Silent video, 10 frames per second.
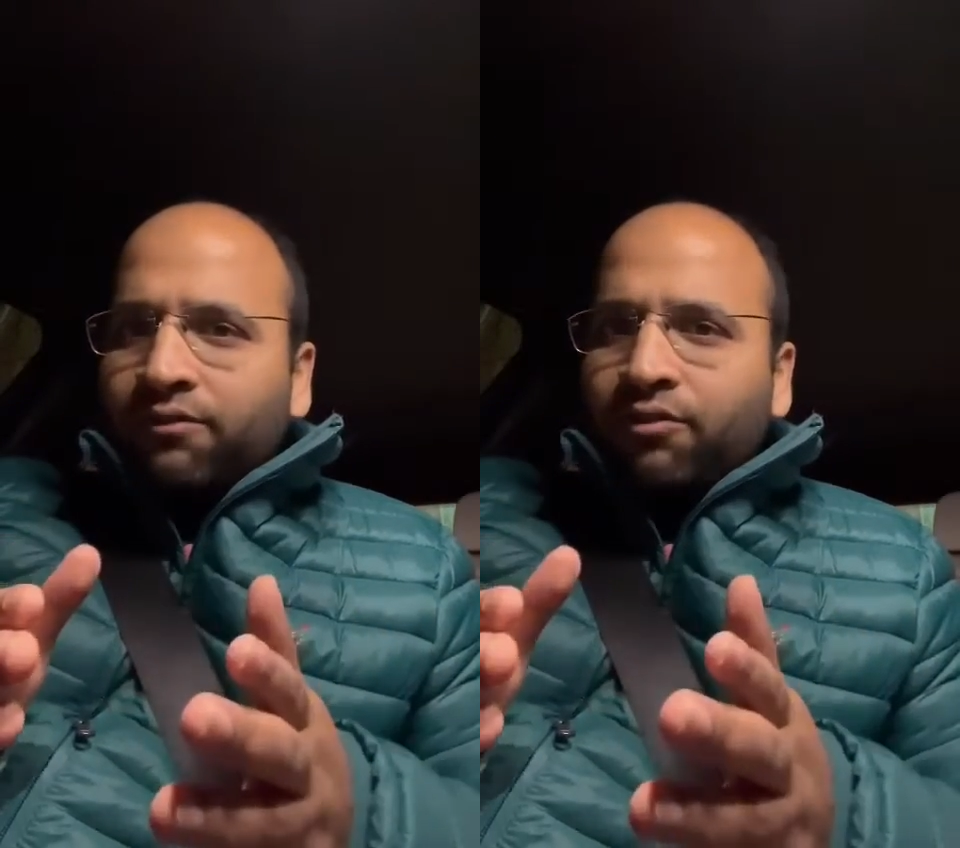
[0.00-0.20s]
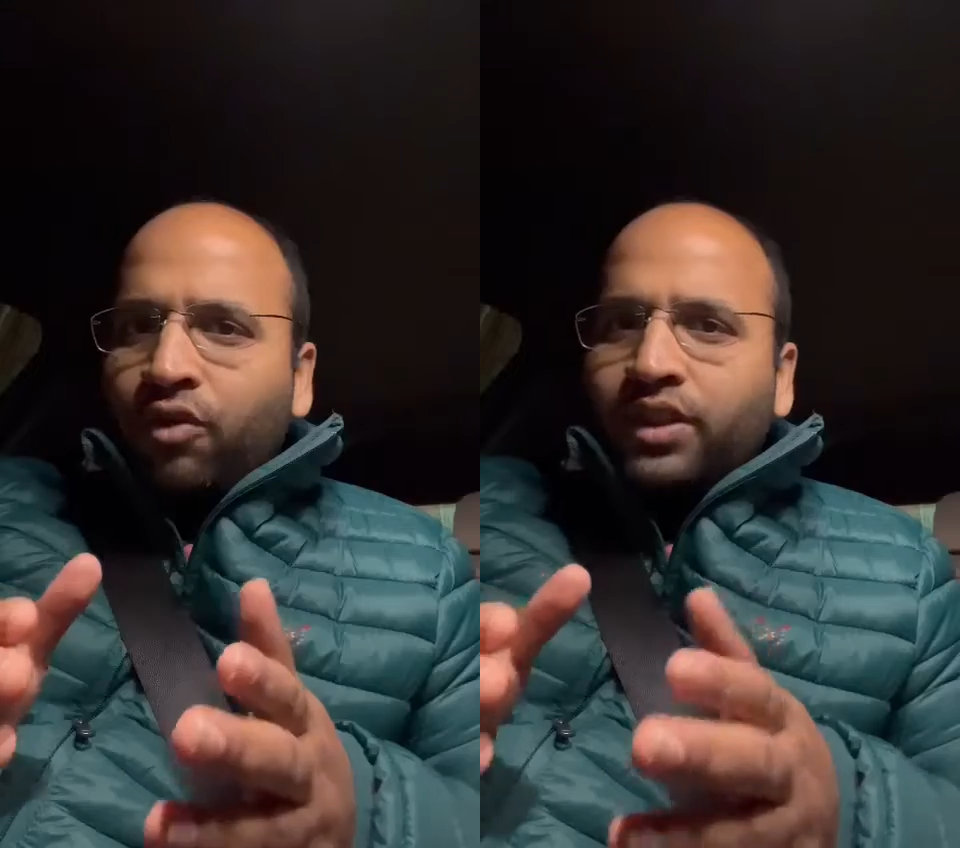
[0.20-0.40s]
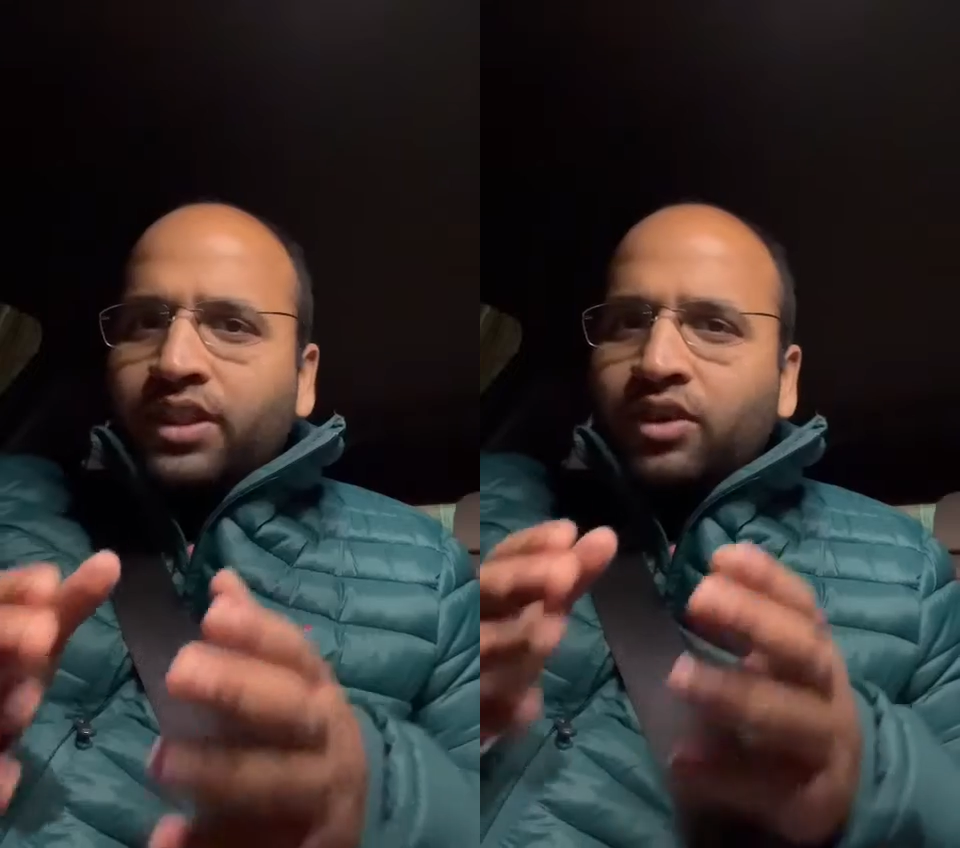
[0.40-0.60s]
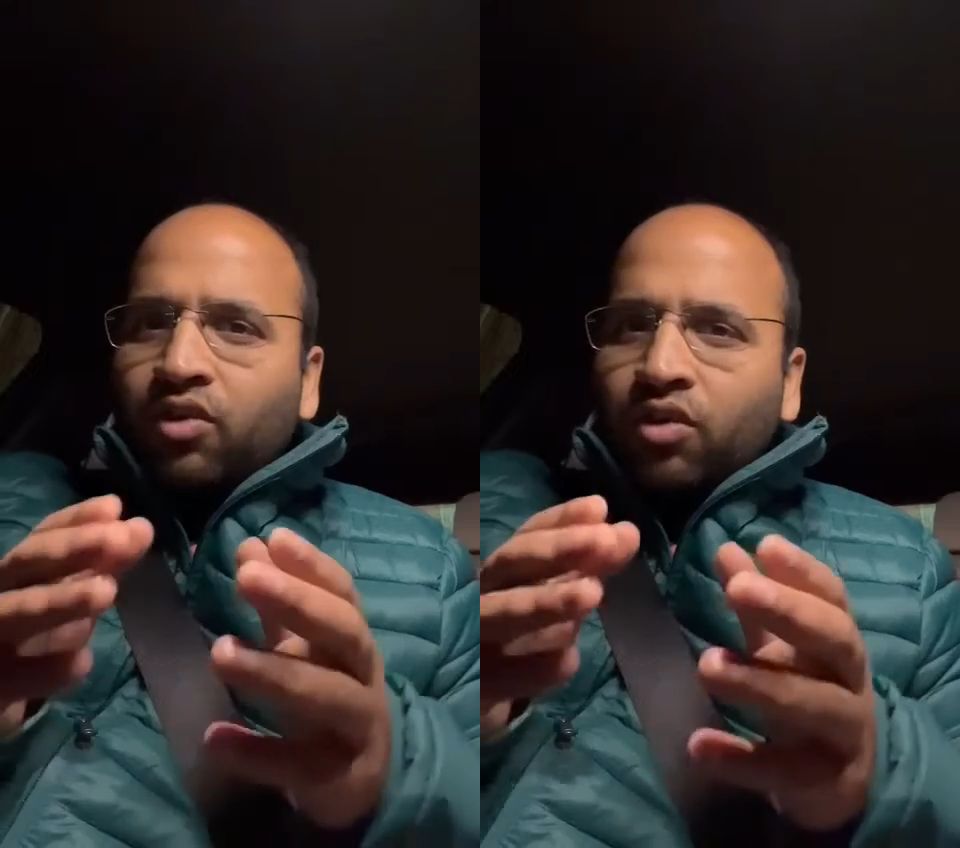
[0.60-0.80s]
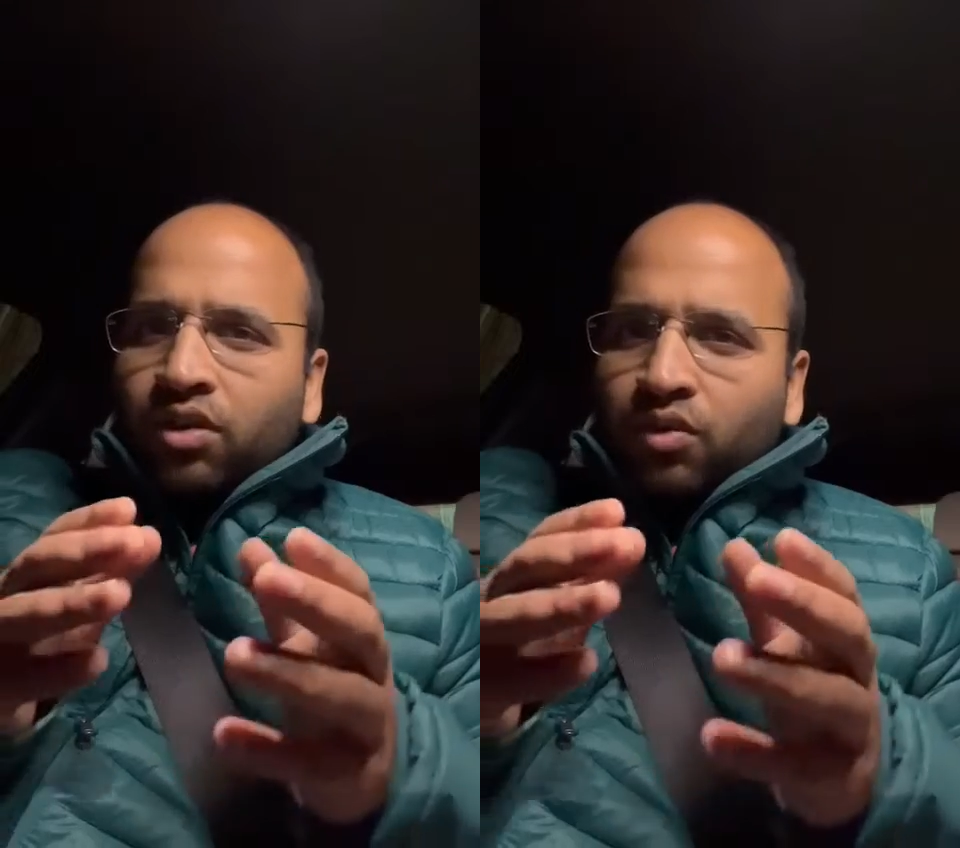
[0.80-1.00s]
focusing
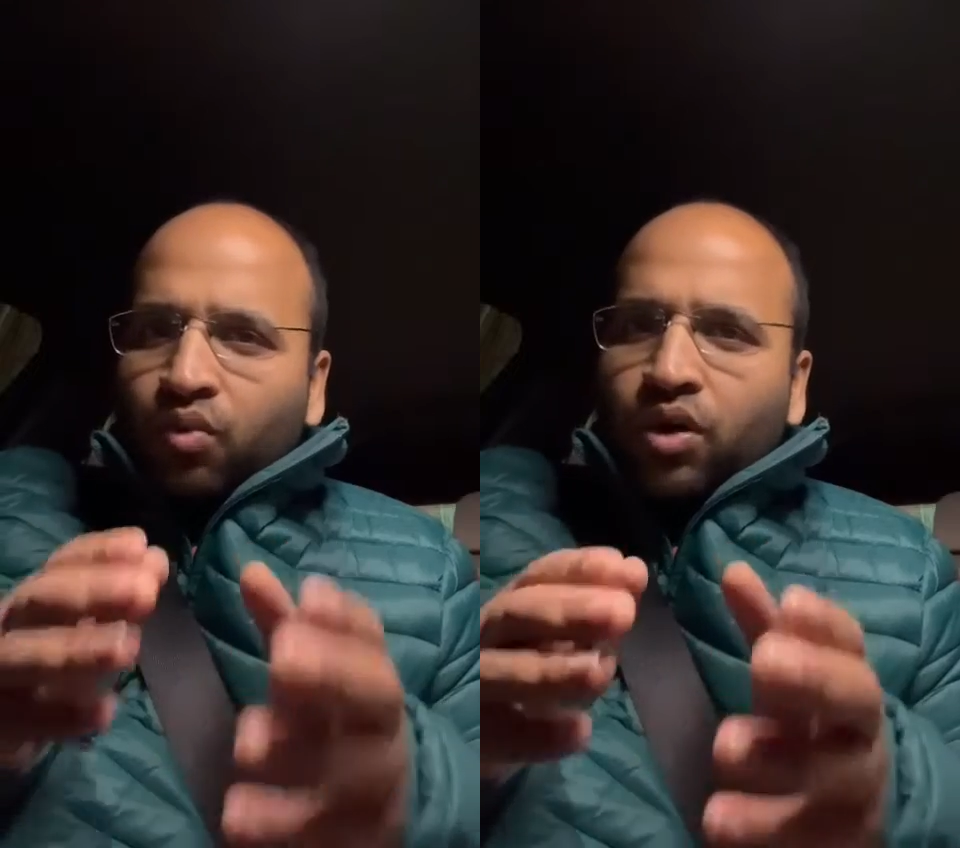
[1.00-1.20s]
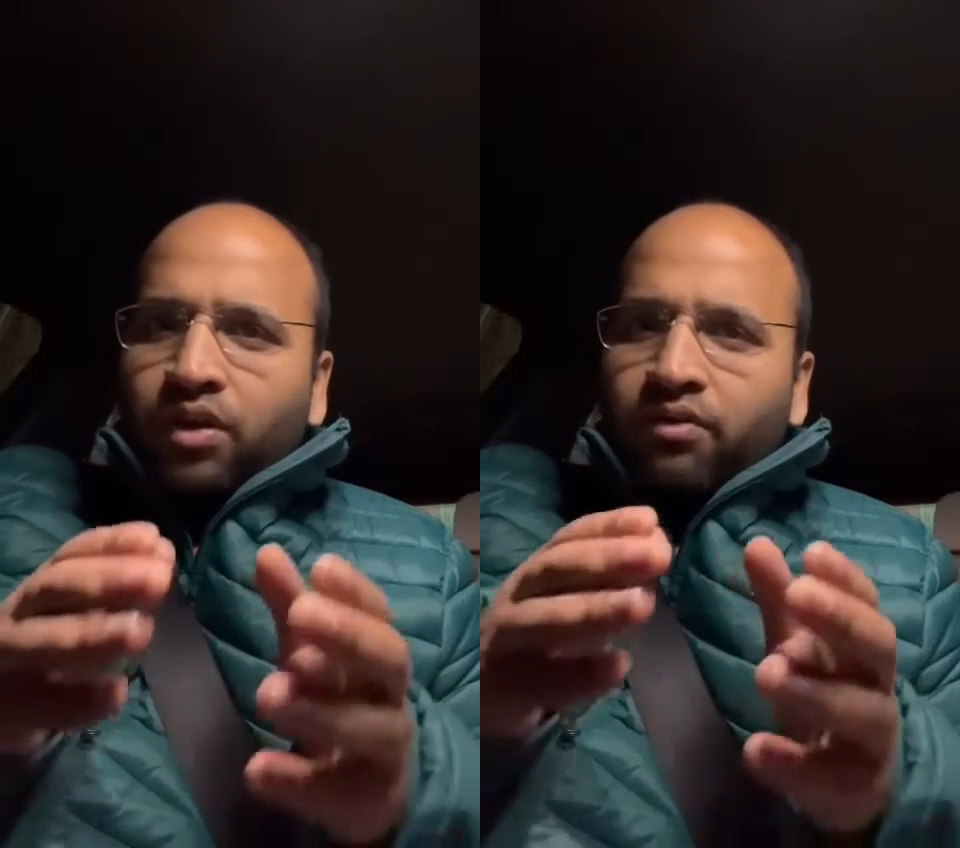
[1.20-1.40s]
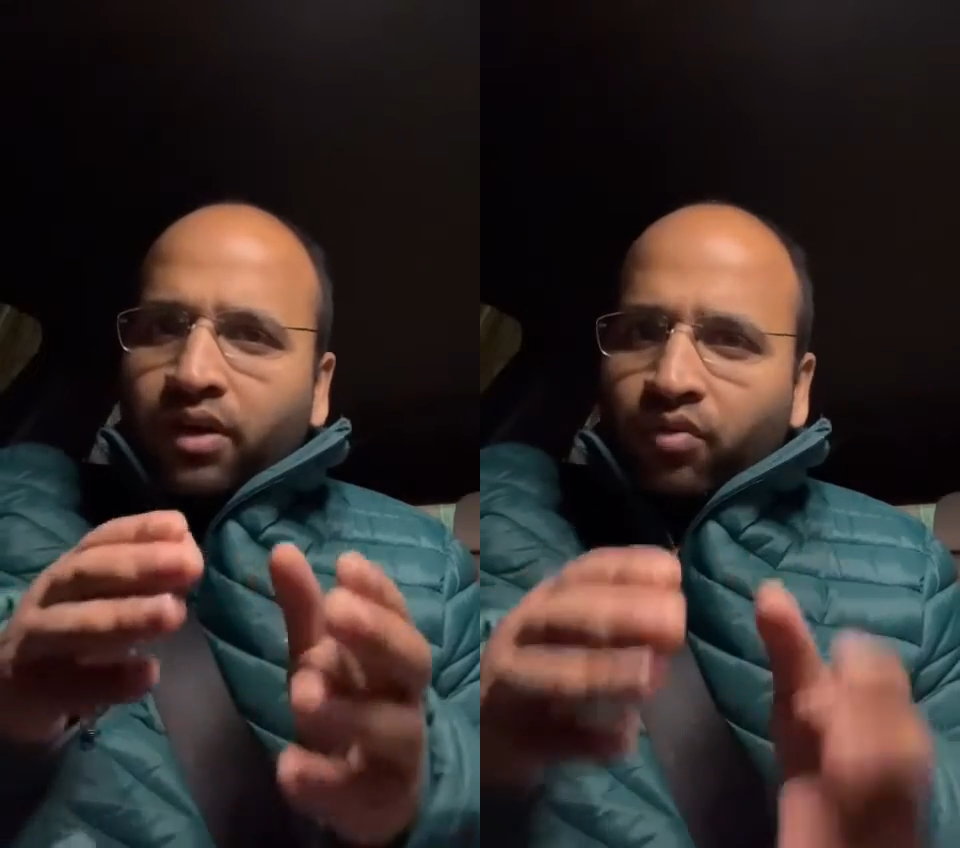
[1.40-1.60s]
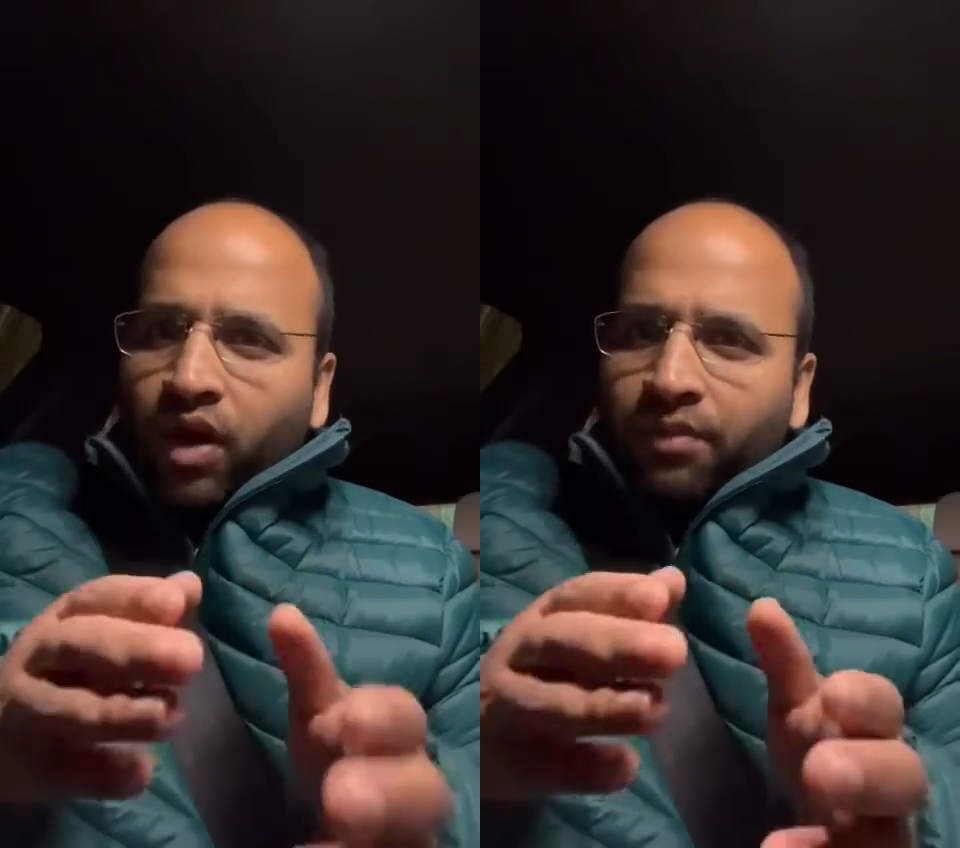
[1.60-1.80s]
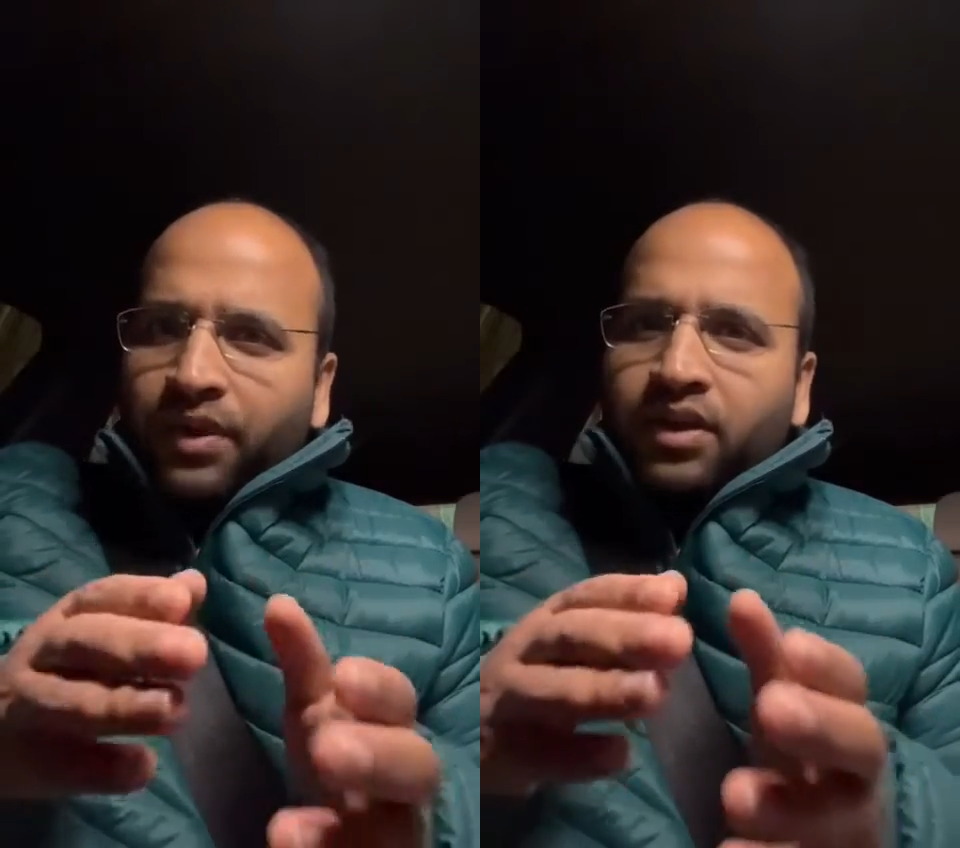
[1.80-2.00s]
on the word
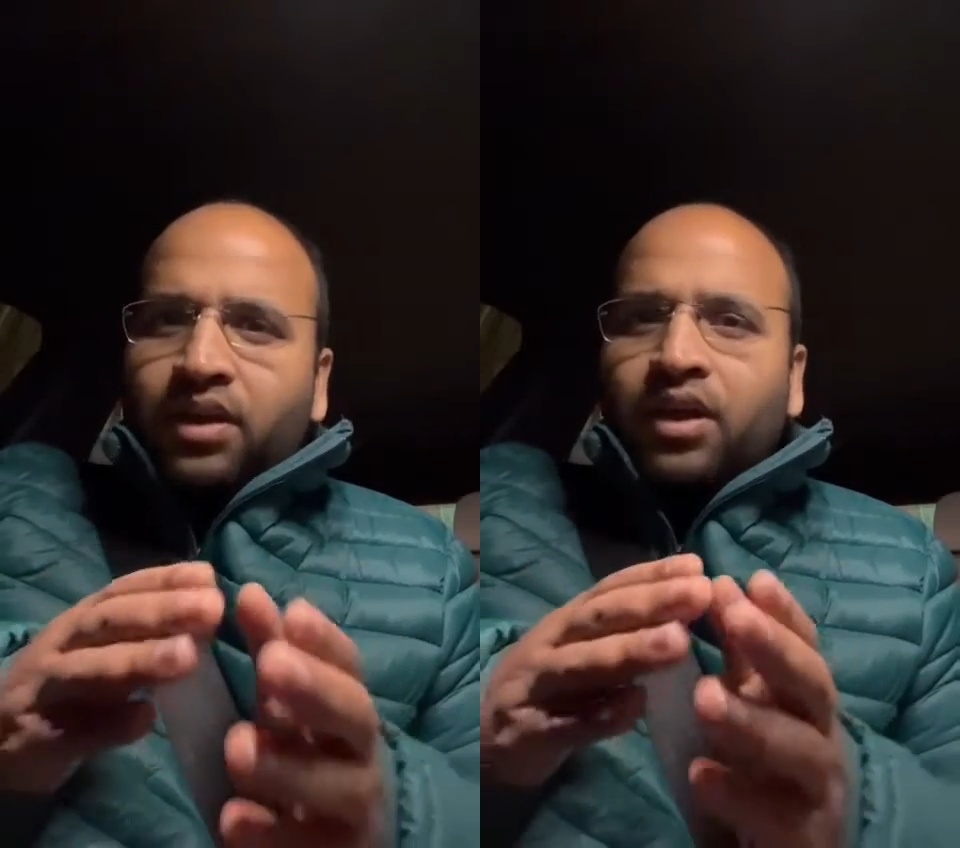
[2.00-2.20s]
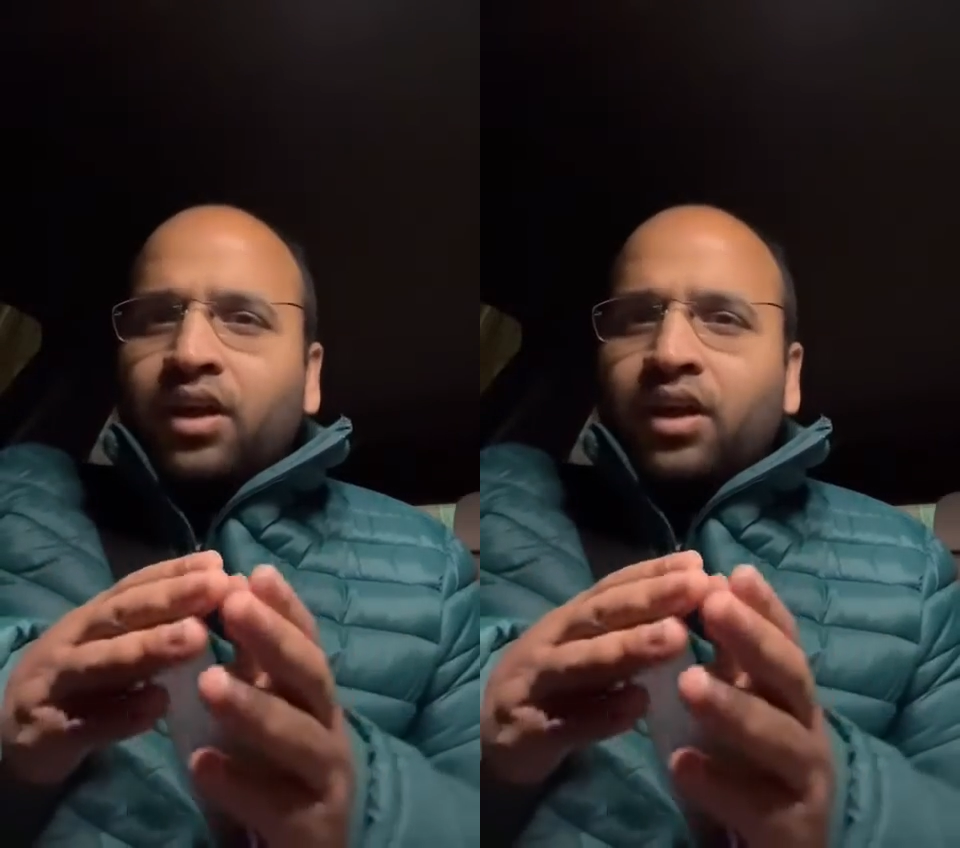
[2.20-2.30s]
requirement,